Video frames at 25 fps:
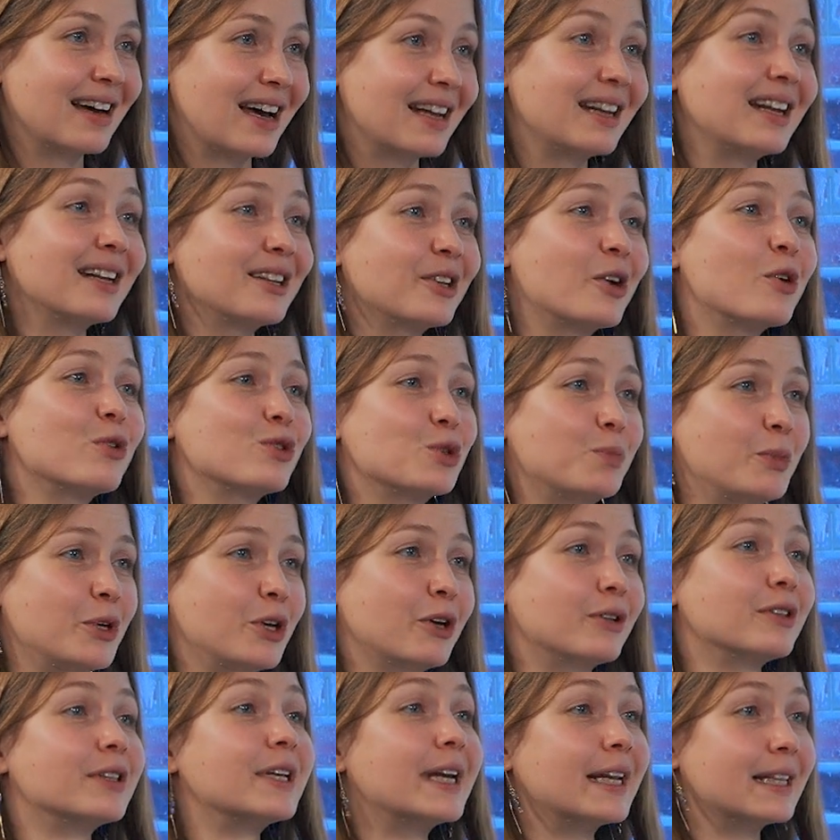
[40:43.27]
And that goes
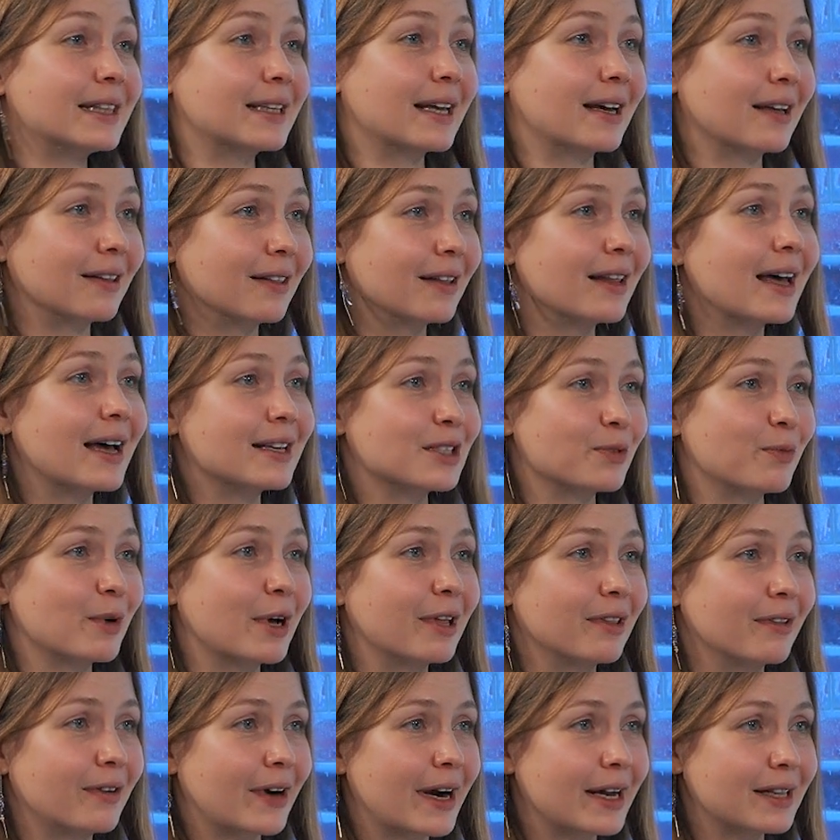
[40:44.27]
beyond retail as
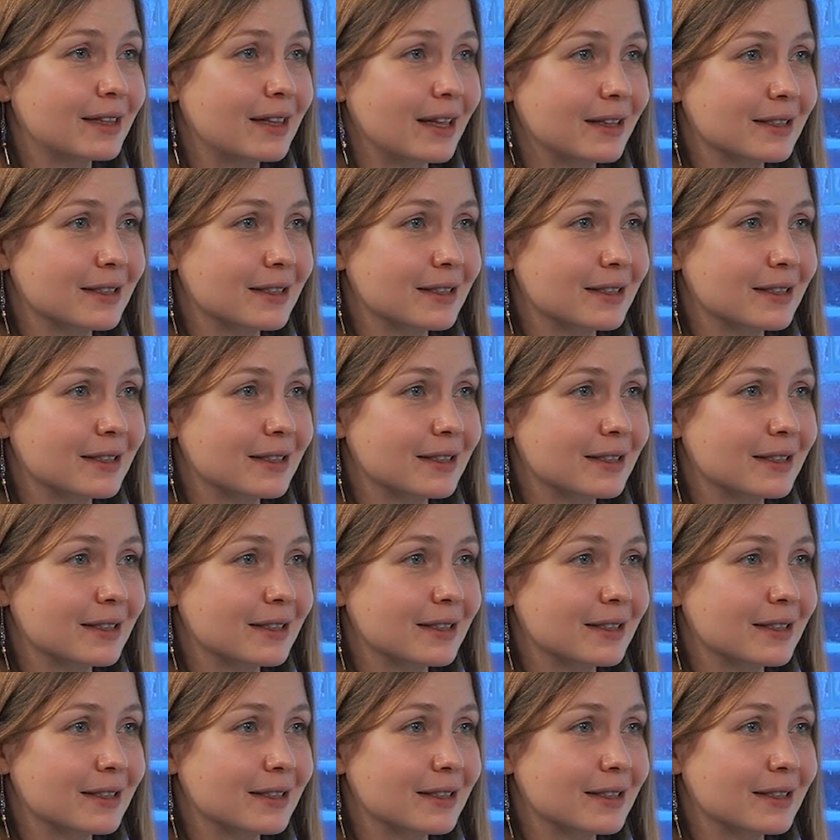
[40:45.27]
well, right?